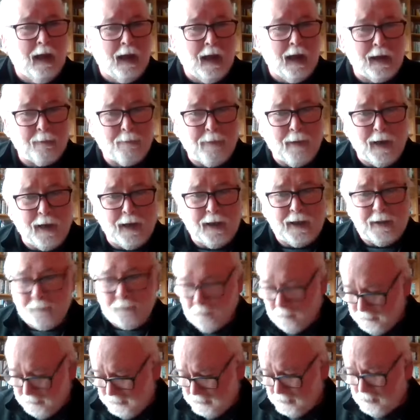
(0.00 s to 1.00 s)
And apparently,
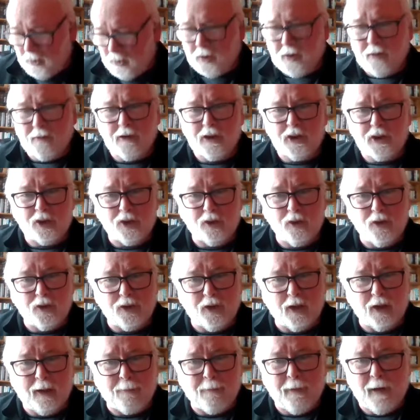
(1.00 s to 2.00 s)
with his ordinary
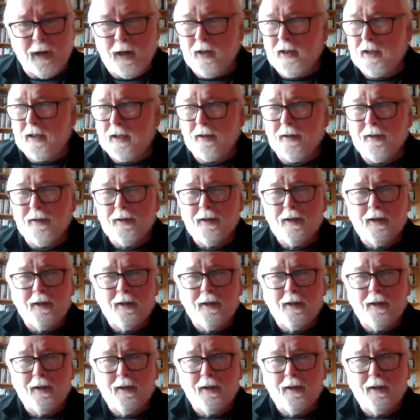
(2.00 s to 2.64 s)
shoes on, apparently